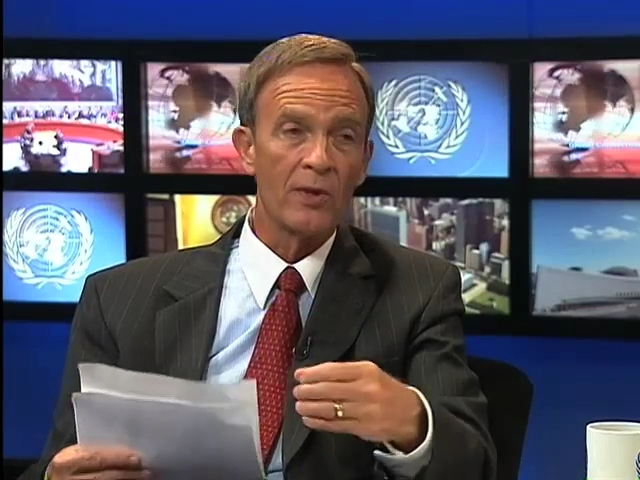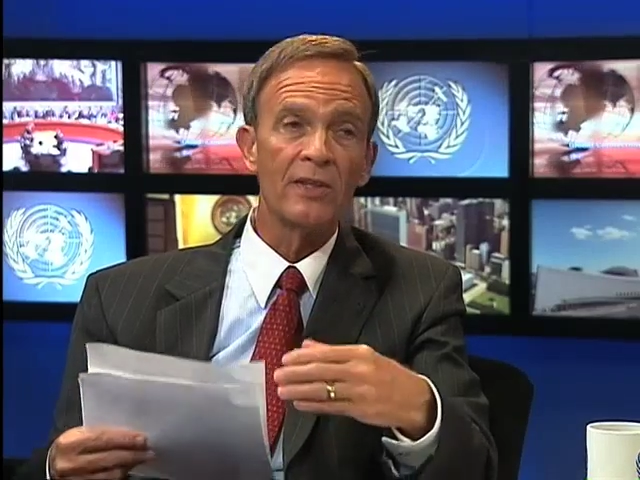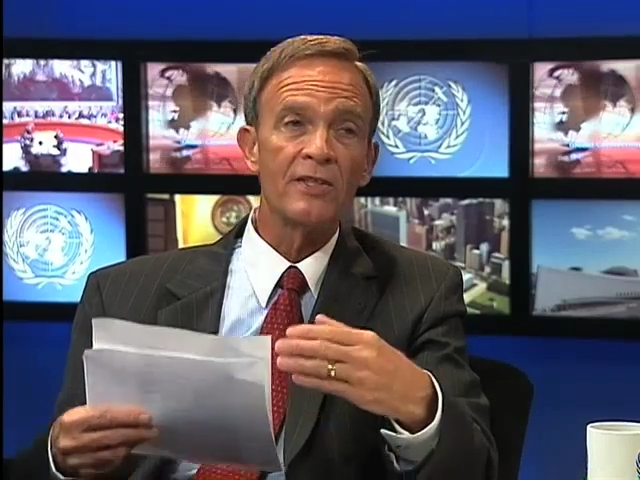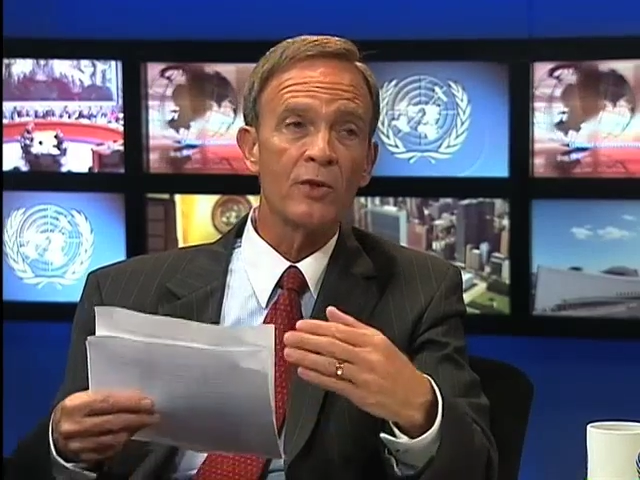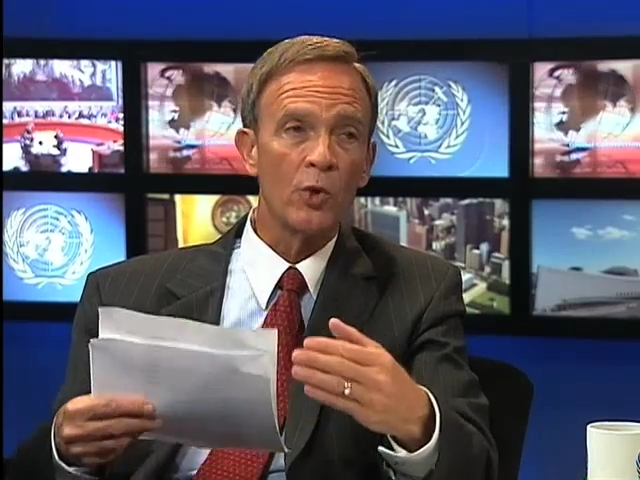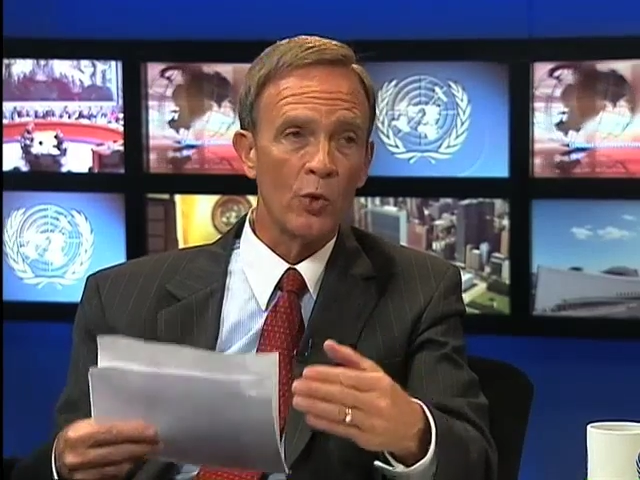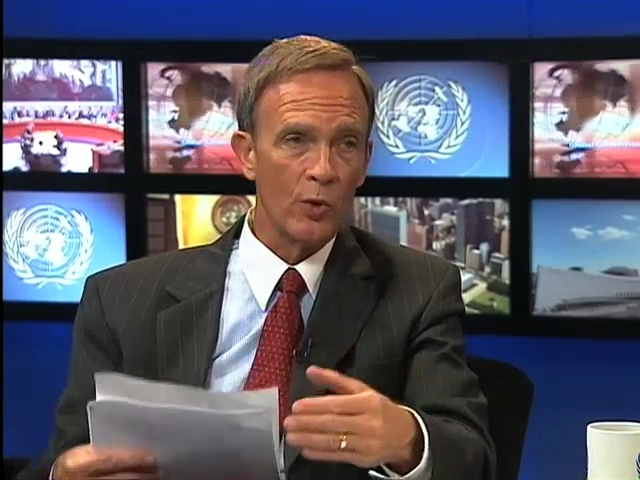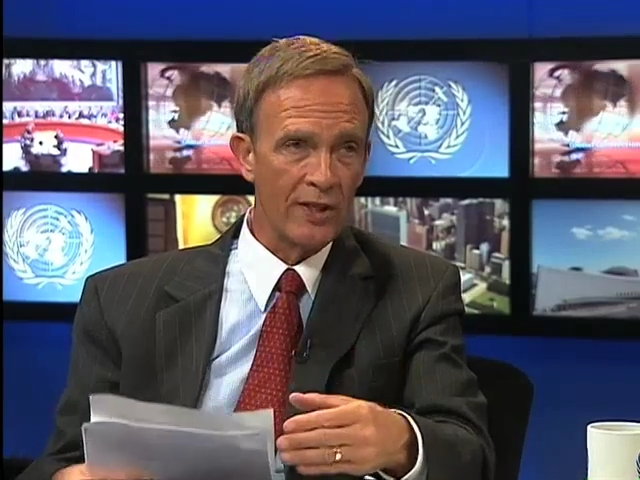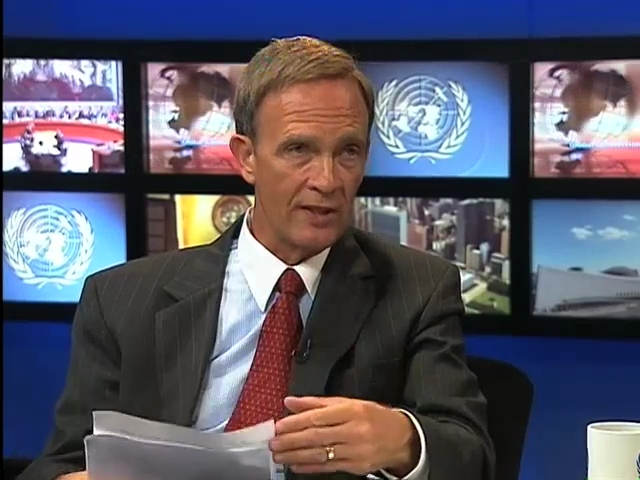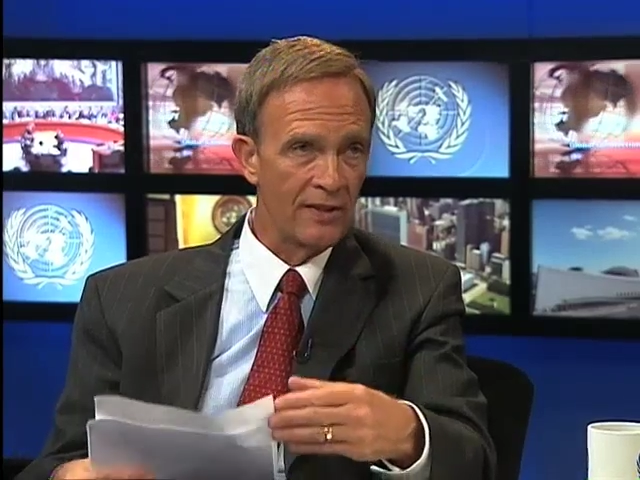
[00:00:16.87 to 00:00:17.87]
or at least
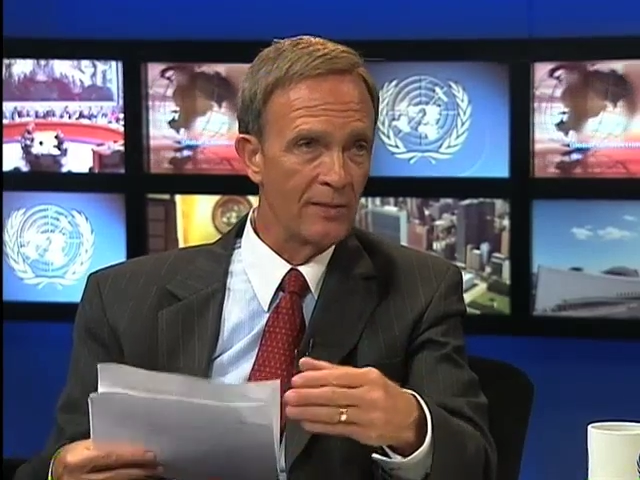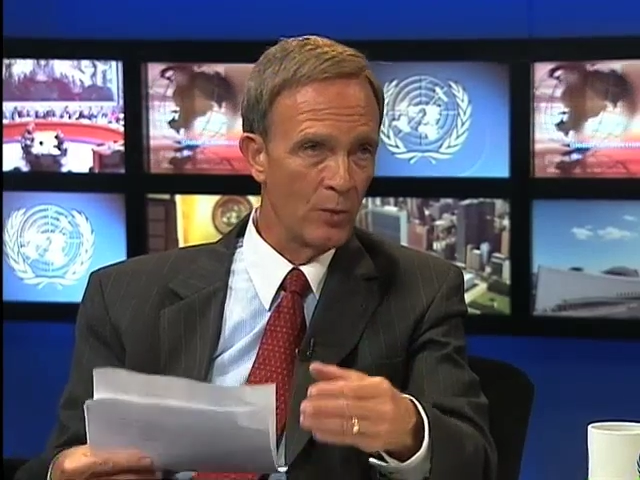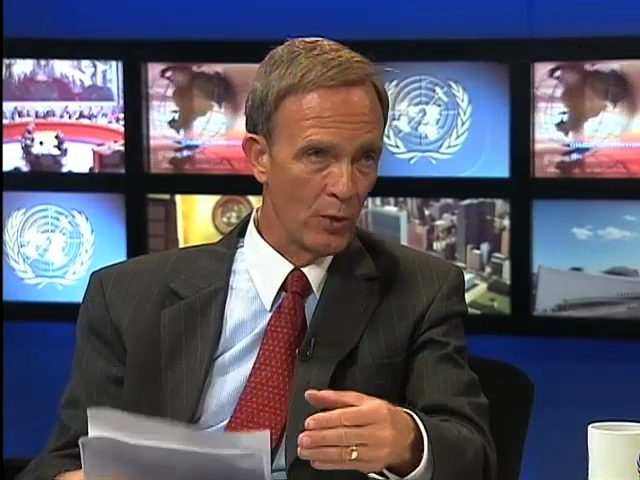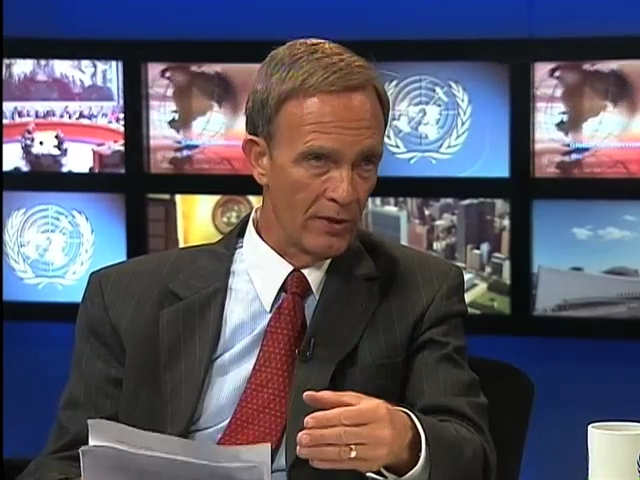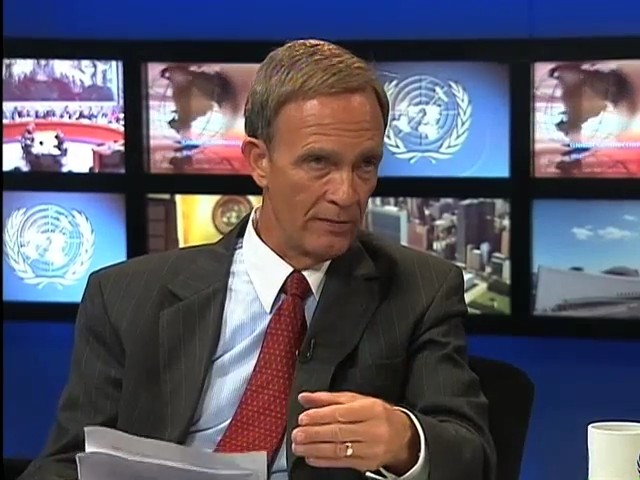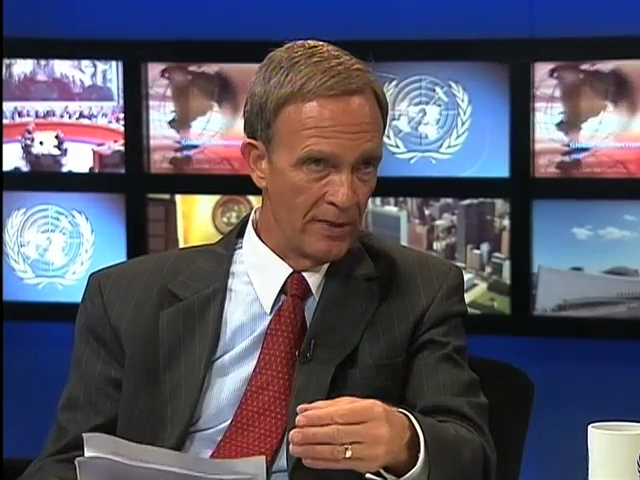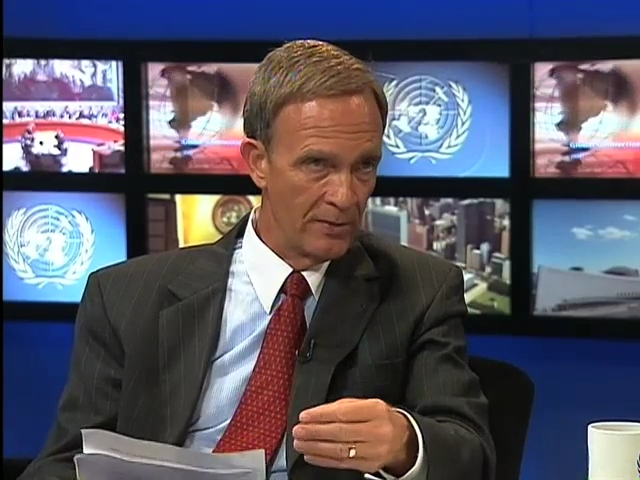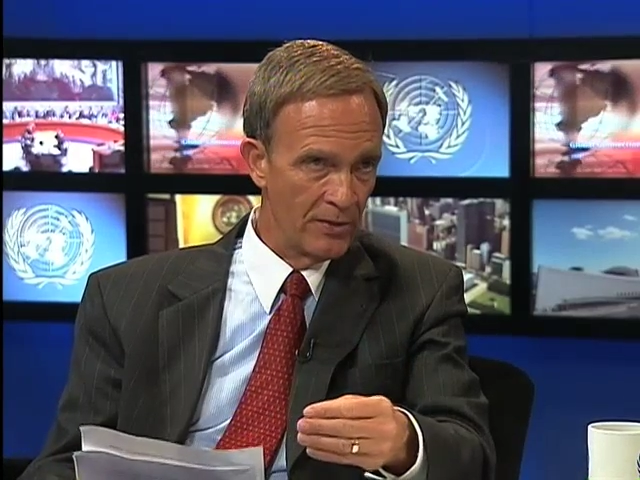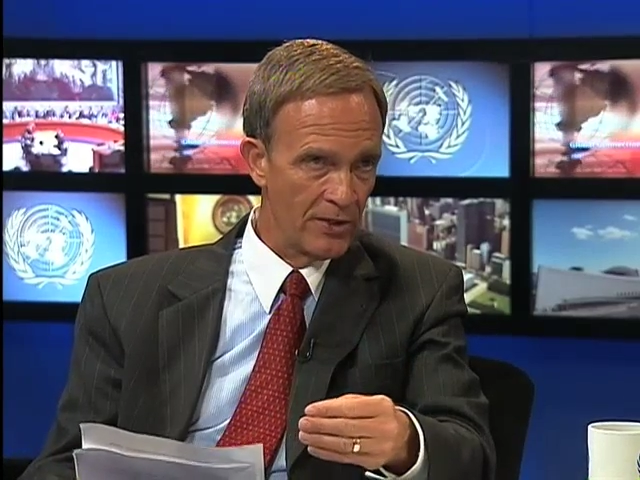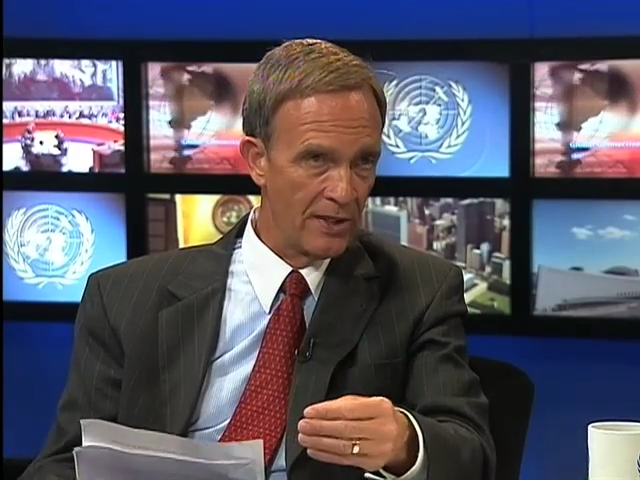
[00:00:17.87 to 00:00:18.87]
critically important
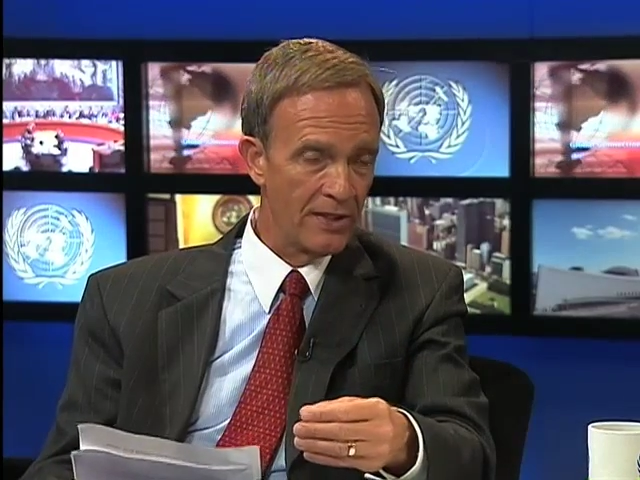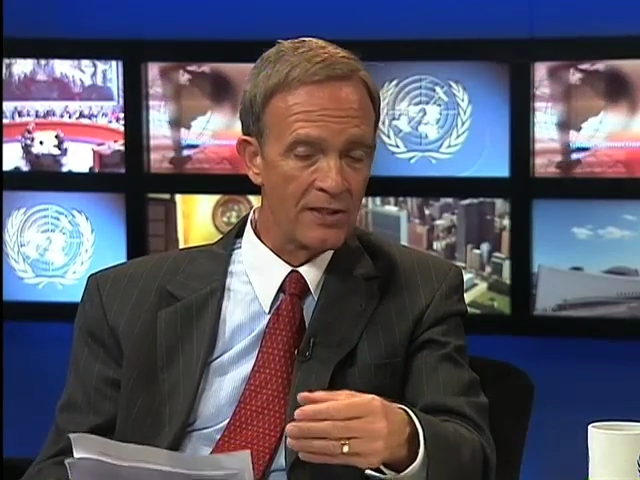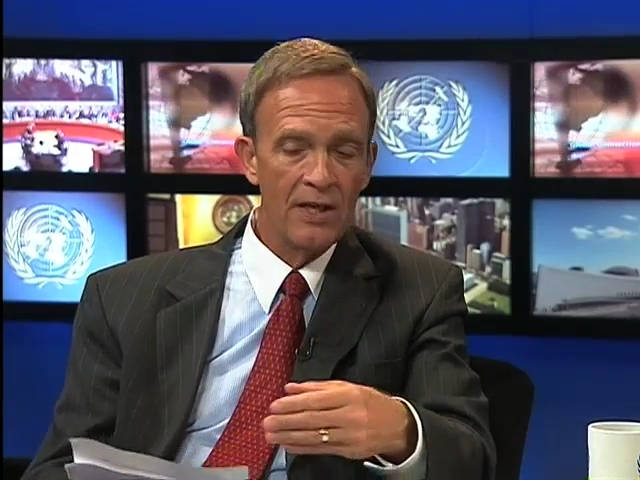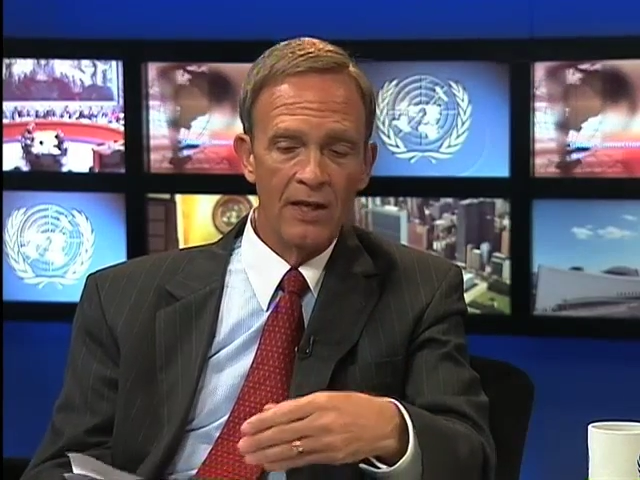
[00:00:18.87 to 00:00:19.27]
member states.